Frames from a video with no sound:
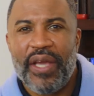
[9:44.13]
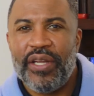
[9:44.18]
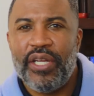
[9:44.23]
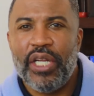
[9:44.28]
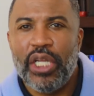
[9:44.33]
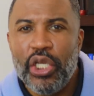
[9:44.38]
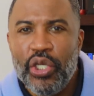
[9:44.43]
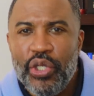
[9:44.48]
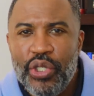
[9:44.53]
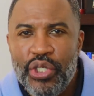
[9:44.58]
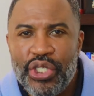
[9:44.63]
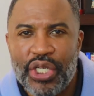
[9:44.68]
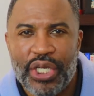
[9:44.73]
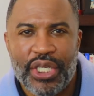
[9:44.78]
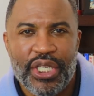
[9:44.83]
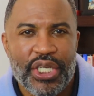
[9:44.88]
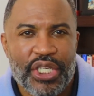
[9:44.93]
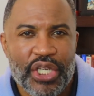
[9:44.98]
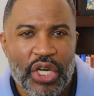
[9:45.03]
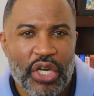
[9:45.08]
Their
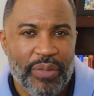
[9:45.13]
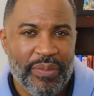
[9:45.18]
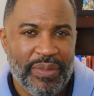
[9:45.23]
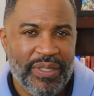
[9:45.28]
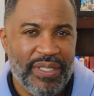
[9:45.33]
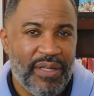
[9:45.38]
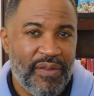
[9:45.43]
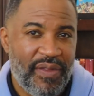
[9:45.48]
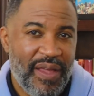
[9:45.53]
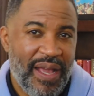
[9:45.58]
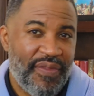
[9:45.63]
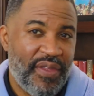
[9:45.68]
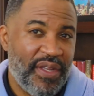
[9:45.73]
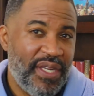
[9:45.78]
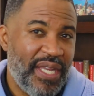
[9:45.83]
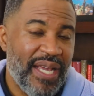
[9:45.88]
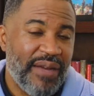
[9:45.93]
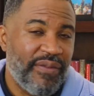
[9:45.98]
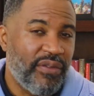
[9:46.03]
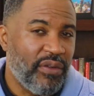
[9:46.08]
delusion determined that
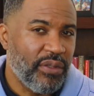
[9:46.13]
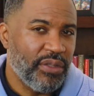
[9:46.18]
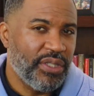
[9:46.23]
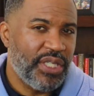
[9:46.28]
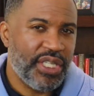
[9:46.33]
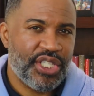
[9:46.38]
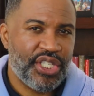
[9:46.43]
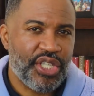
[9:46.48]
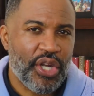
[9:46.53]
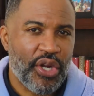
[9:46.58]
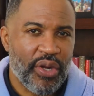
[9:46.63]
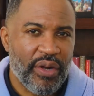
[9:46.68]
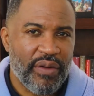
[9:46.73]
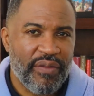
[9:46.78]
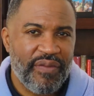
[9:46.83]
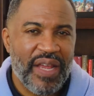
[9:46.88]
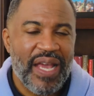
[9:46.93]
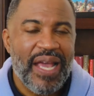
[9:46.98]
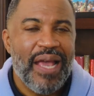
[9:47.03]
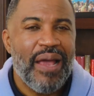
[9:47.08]
the devil
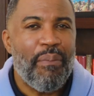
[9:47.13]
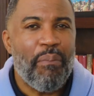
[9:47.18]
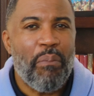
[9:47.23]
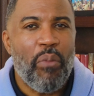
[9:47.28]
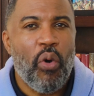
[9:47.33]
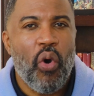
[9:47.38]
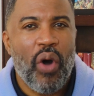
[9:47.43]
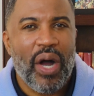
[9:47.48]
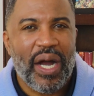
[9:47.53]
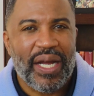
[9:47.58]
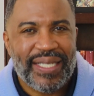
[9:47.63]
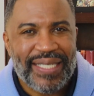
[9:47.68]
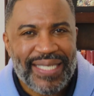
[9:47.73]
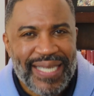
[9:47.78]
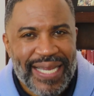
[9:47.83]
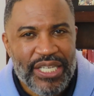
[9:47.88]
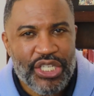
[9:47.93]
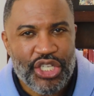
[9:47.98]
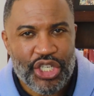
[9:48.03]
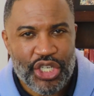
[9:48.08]
deserved more
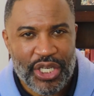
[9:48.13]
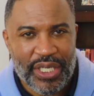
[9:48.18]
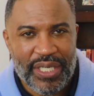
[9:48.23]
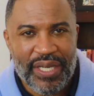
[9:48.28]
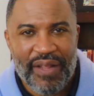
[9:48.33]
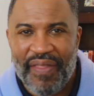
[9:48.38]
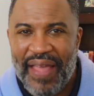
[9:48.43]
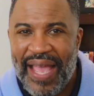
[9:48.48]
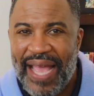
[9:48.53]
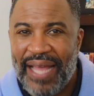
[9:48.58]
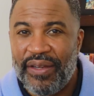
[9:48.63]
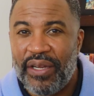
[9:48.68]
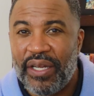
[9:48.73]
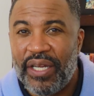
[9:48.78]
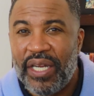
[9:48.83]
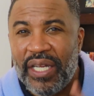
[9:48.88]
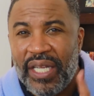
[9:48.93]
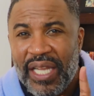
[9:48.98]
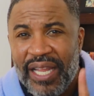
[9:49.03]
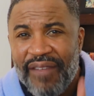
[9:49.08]
attention than
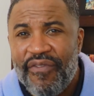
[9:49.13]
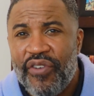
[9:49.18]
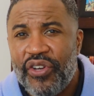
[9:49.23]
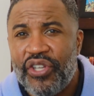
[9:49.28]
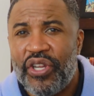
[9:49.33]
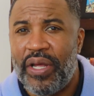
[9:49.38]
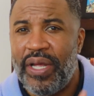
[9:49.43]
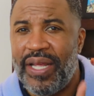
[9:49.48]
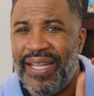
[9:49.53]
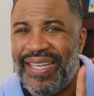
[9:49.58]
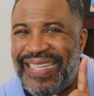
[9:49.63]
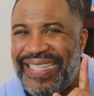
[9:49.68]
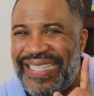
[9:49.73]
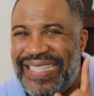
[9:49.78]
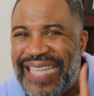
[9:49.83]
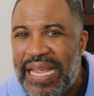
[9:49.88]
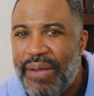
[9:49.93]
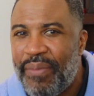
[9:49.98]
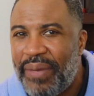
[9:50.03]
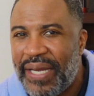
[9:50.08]
the deliberate,
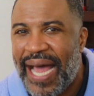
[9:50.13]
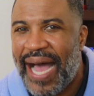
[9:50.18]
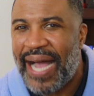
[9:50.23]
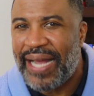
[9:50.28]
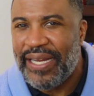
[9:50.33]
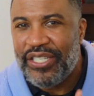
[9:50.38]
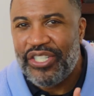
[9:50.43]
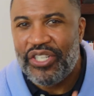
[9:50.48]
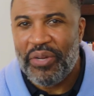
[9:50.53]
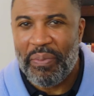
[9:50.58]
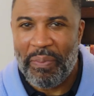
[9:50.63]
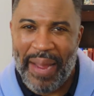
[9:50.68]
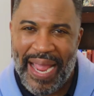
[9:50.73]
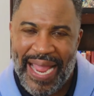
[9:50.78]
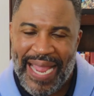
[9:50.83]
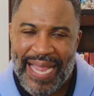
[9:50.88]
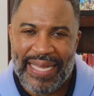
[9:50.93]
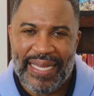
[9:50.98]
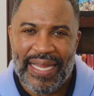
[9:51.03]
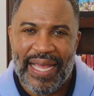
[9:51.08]
demonized
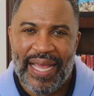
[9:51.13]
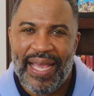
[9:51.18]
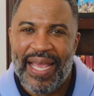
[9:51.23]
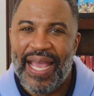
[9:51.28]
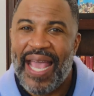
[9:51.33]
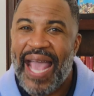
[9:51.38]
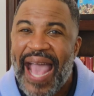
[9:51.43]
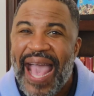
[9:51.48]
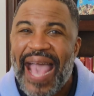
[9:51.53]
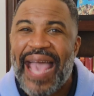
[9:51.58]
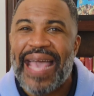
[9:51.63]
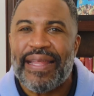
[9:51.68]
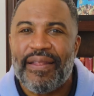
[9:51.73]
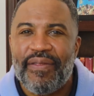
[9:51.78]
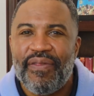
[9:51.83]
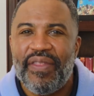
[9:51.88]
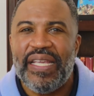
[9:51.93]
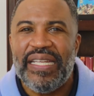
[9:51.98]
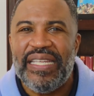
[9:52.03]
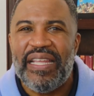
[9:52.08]
man
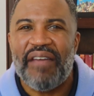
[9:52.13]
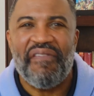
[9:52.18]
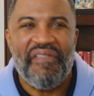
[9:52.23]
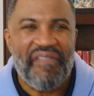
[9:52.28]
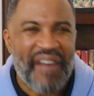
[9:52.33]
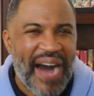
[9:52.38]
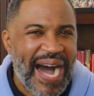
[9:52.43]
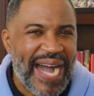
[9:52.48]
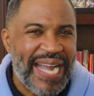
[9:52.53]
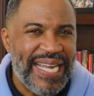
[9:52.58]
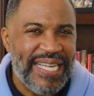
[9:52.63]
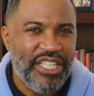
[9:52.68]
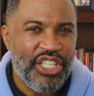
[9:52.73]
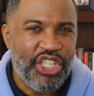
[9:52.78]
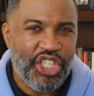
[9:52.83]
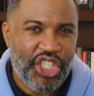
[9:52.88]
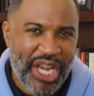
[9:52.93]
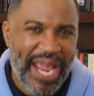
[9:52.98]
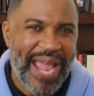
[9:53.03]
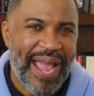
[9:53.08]
and the
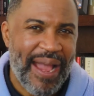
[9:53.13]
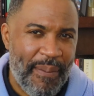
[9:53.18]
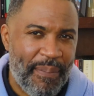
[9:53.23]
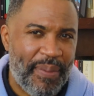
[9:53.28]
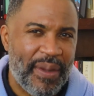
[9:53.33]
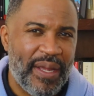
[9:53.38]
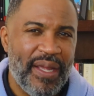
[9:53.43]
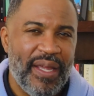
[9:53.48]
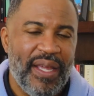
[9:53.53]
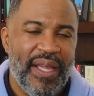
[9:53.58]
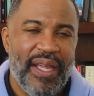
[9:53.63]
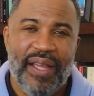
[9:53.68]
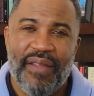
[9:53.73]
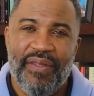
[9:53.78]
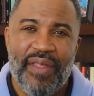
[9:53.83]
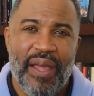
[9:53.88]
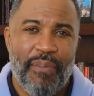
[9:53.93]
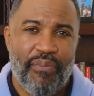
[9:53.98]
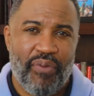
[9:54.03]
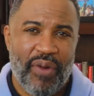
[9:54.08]
divine champ
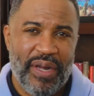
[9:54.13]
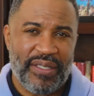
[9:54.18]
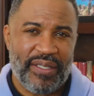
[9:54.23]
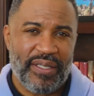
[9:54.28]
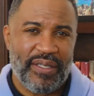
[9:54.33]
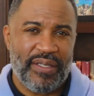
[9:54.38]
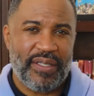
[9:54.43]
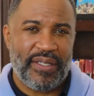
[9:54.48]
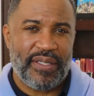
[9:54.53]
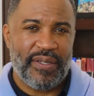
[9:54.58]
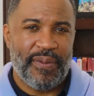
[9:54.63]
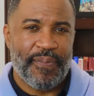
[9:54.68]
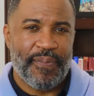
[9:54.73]
in their presence.